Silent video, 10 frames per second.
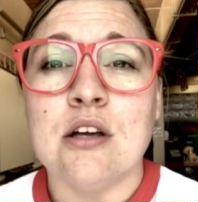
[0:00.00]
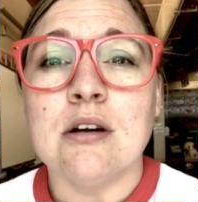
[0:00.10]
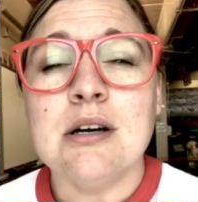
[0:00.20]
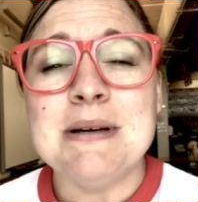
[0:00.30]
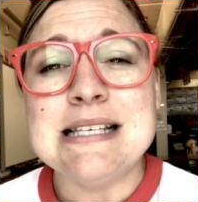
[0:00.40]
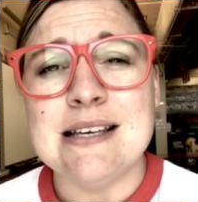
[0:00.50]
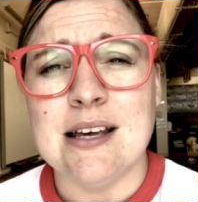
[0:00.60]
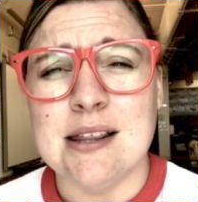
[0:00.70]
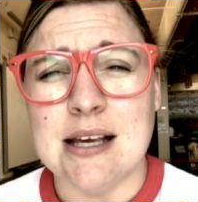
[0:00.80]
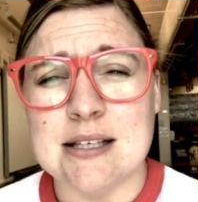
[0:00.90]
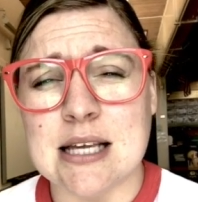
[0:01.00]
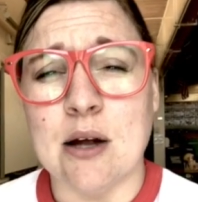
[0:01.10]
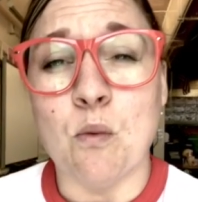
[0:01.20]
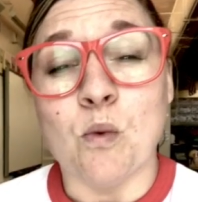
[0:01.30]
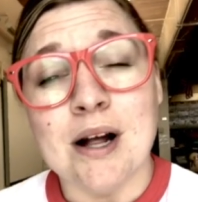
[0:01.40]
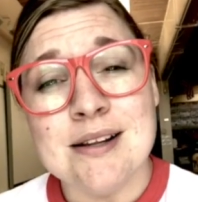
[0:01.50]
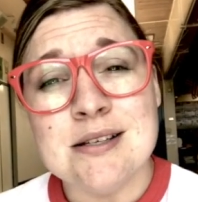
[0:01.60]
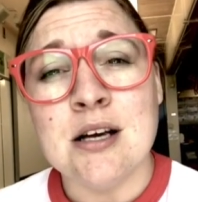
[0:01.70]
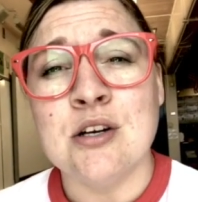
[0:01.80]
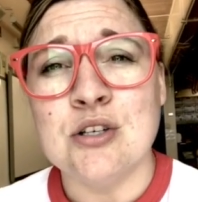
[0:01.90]
You're going to be seeing things like
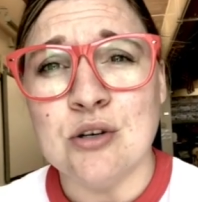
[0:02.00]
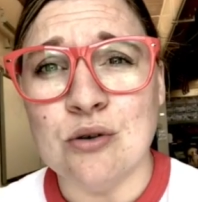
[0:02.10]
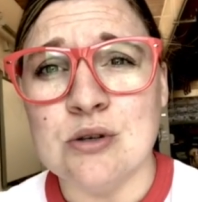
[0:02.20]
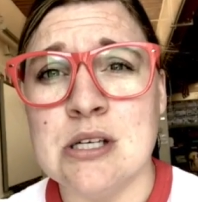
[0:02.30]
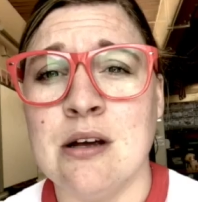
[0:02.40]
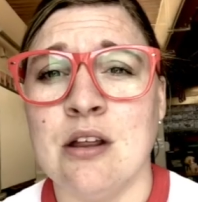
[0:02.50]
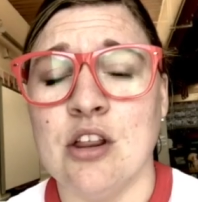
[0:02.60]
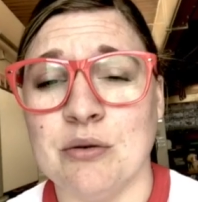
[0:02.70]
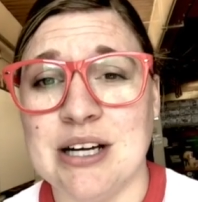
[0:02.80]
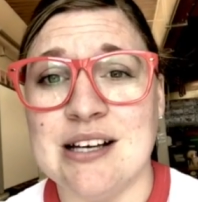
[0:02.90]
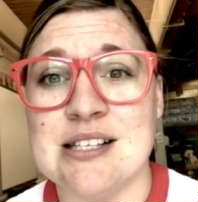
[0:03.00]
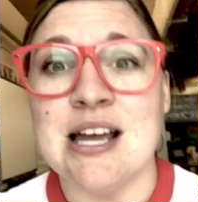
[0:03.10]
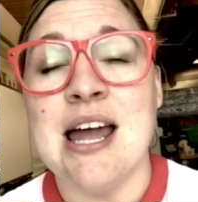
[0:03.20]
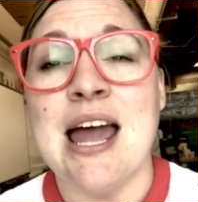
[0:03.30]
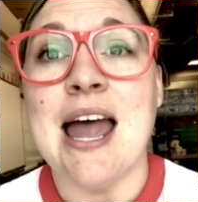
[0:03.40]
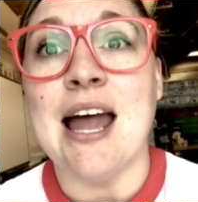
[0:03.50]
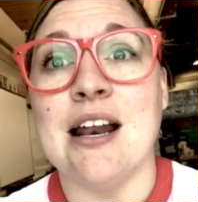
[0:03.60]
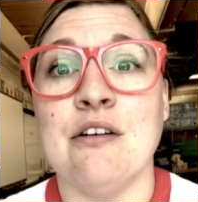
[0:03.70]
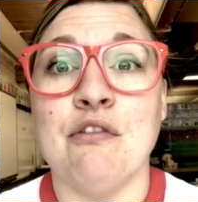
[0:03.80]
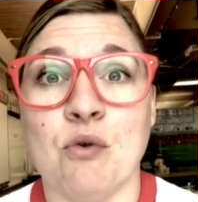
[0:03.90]
1s, 2s, 3s,
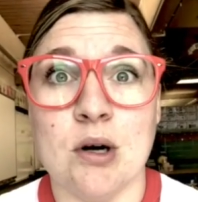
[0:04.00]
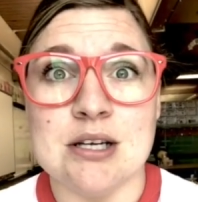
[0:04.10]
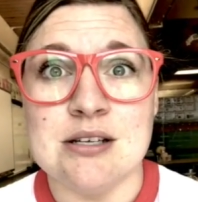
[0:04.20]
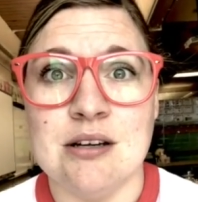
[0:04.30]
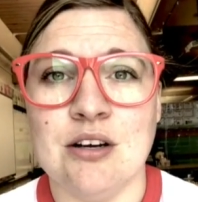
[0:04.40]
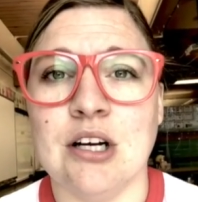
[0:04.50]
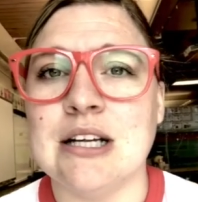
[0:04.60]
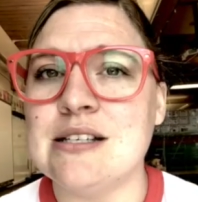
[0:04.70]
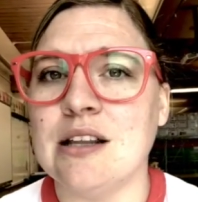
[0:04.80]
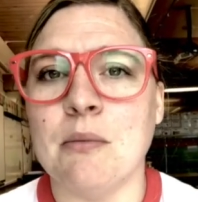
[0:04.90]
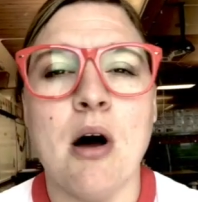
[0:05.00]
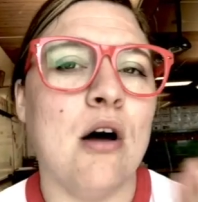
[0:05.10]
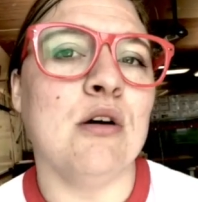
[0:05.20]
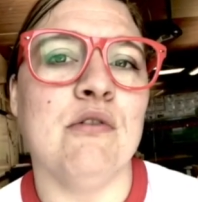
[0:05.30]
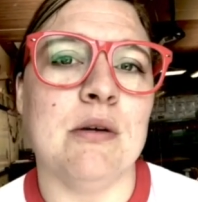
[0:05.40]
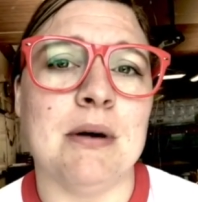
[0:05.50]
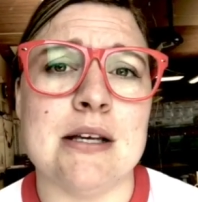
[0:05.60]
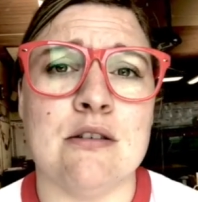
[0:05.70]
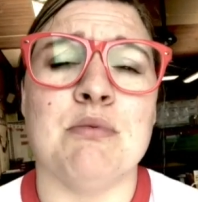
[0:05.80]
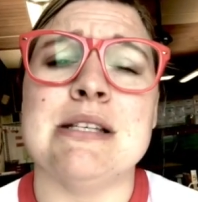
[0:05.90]
and 4s. You're gonna see them all over the
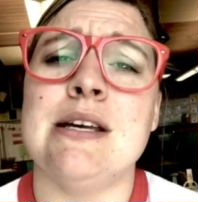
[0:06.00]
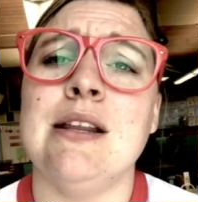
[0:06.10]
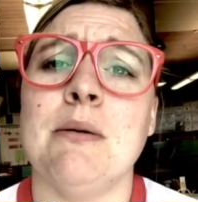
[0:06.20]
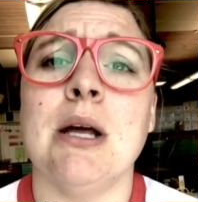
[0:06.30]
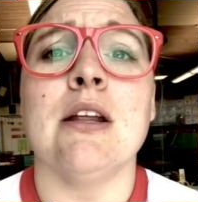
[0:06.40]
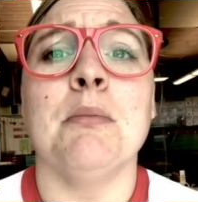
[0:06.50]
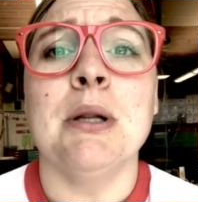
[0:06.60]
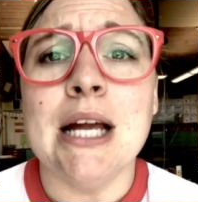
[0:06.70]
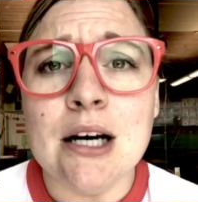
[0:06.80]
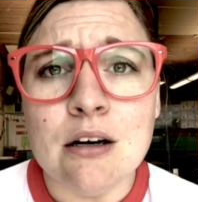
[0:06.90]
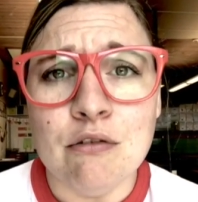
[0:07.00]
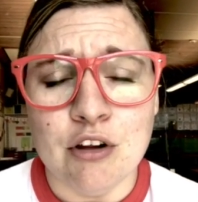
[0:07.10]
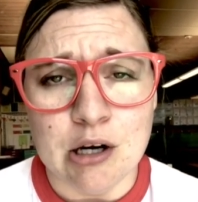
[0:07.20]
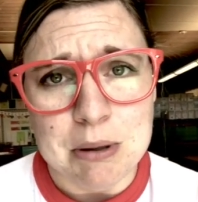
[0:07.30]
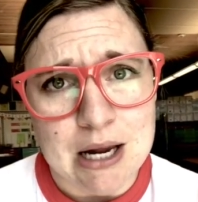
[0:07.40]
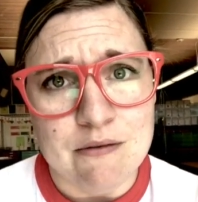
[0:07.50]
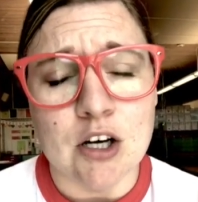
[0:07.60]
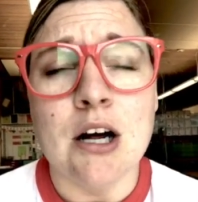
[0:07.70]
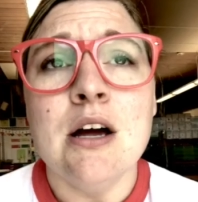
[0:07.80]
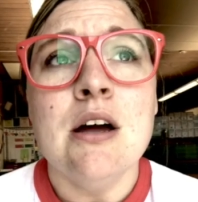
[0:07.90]
place. You've been seeing them in their planner for their
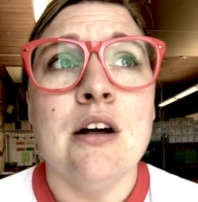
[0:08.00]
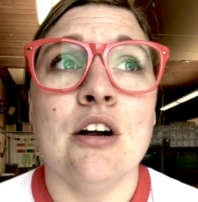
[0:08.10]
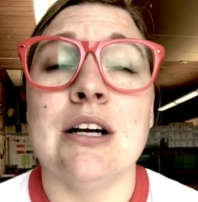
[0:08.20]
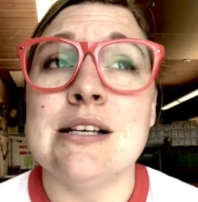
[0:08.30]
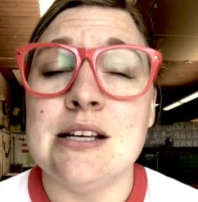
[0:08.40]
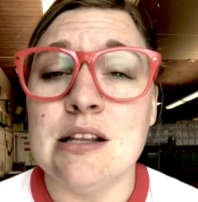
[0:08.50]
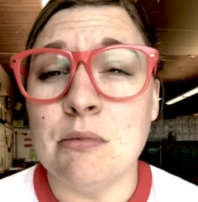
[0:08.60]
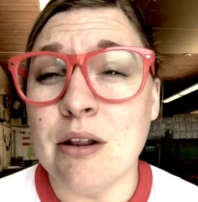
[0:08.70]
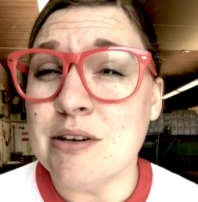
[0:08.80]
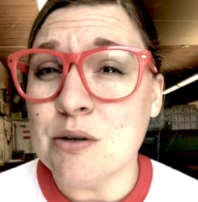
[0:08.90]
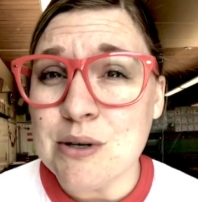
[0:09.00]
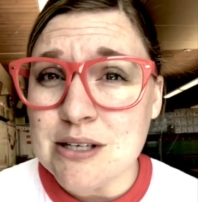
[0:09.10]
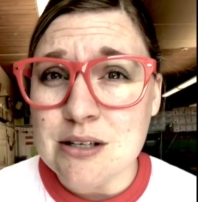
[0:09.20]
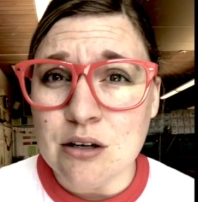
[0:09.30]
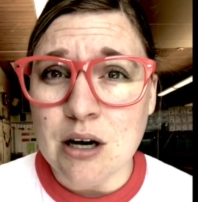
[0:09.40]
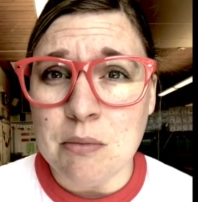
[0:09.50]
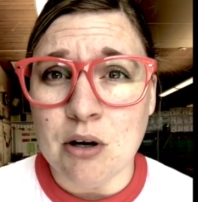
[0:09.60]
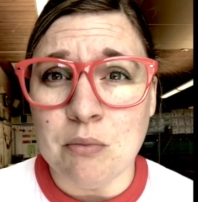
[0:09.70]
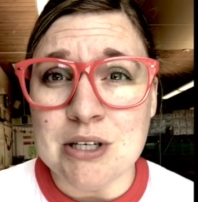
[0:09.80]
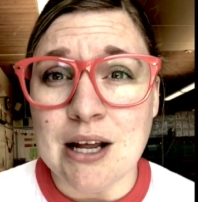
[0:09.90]
behavior. You're gonna see them on these quizzes that are
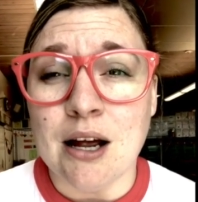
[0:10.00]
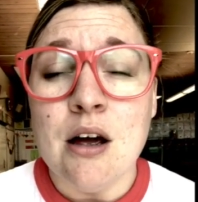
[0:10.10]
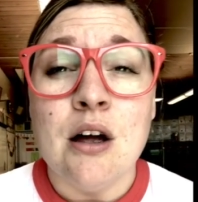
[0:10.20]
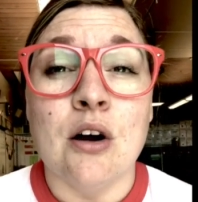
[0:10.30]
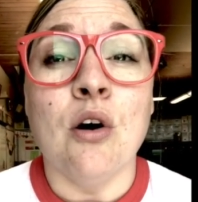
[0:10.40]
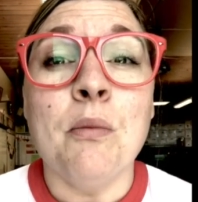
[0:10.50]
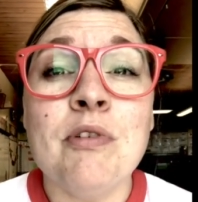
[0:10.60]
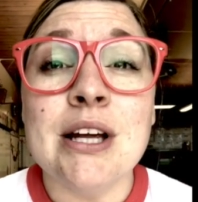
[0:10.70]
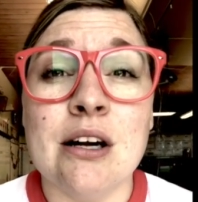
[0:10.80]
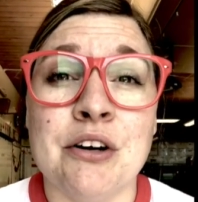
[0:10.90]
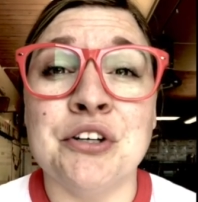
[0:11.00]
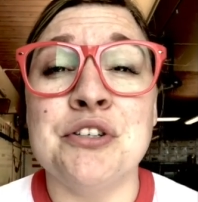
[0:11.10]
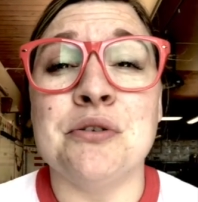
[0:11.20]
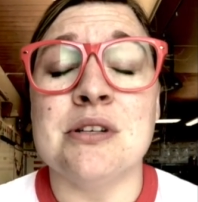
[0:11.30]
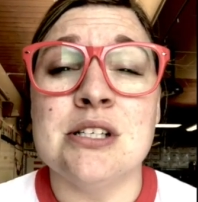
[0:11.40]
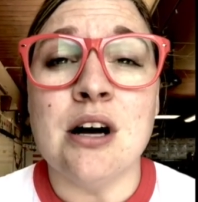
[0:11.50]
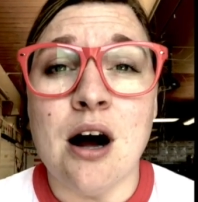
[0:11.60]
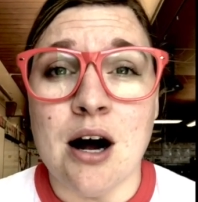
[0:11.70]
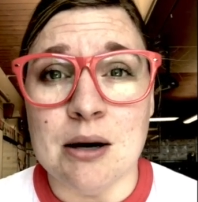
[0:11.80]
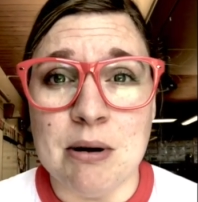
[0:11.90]
coming home today. You're hopefully hearing your students
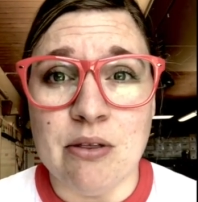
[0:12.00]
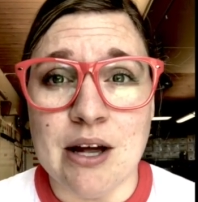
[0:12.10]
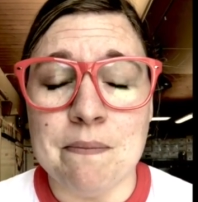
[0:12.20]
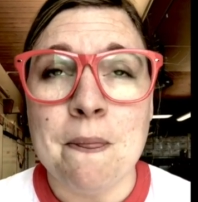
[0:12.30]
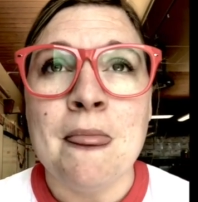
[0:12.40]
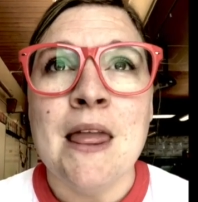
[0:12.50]
talk about them.